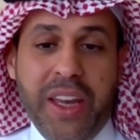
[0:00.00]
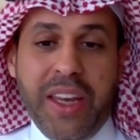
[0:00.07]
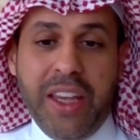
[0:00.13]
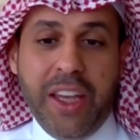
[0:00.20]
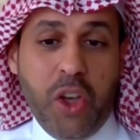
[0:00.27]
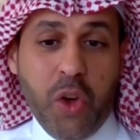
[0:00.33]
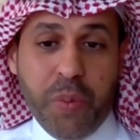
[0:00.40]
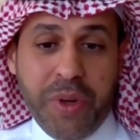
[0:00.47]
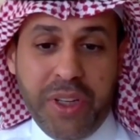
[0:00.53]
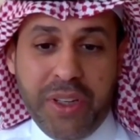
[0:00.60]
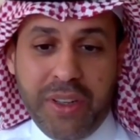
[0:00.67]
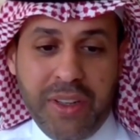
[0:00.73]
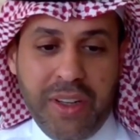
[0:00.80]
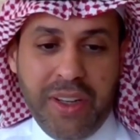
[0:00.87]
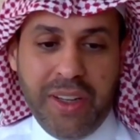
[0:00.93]

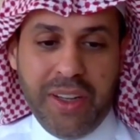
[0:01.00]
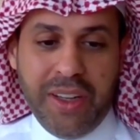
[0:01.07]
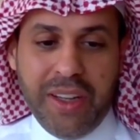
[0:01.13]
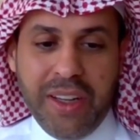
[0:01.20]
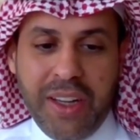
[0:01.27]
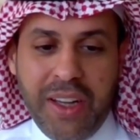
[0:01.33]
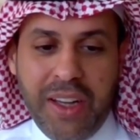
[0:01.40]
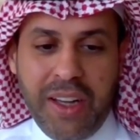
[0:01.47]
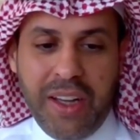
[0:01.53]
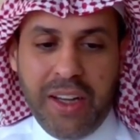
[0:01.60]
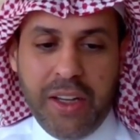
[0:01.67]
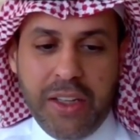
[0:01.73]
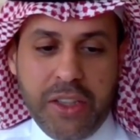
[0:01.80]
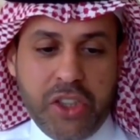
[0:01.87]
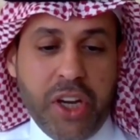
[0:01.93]
human
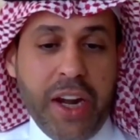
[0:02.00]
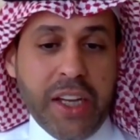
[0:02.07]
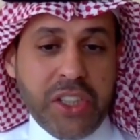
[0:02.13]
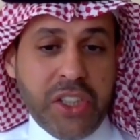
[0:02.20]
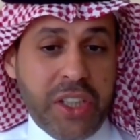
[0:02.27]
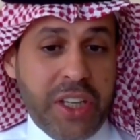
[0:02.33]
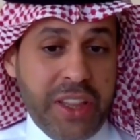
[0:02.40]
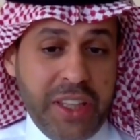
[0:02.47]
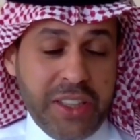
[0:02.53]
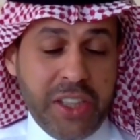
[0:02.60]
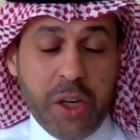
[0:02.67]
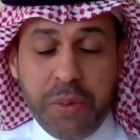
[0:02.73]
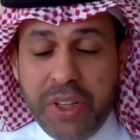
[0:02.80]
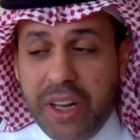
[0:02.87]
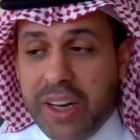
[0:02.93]
interaction in the
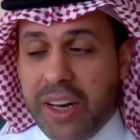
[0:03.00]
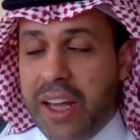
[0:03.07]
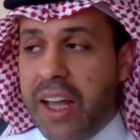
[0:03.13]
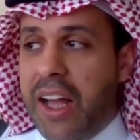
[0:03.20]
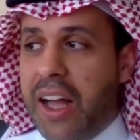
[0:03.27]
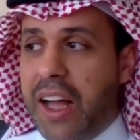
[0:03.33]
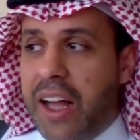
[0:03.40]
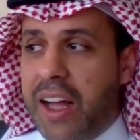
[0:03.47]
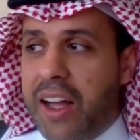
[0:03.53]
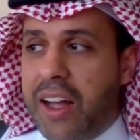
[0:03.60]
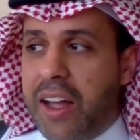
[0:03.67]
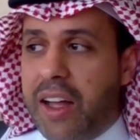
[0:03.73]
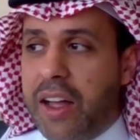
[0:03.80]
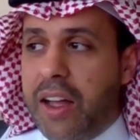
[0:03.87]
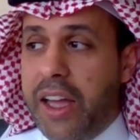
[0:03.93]
terminal,
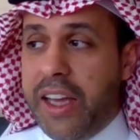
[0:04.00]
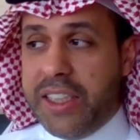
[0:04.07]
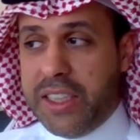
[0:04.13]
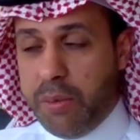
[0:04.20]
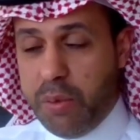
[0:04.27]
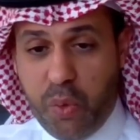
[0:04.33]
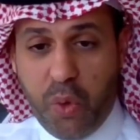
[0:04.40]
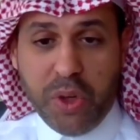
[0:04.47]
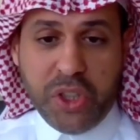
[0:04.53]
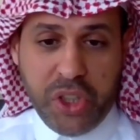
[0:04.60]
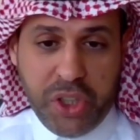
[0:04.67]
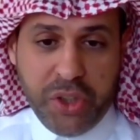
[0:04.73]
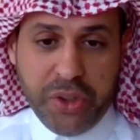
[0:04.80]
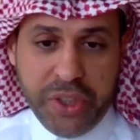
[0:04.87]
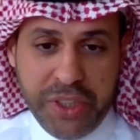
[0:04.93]
except for
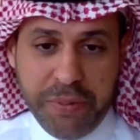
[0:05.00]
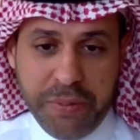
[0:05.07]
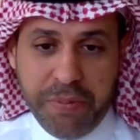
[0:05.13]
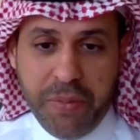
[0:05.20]
security.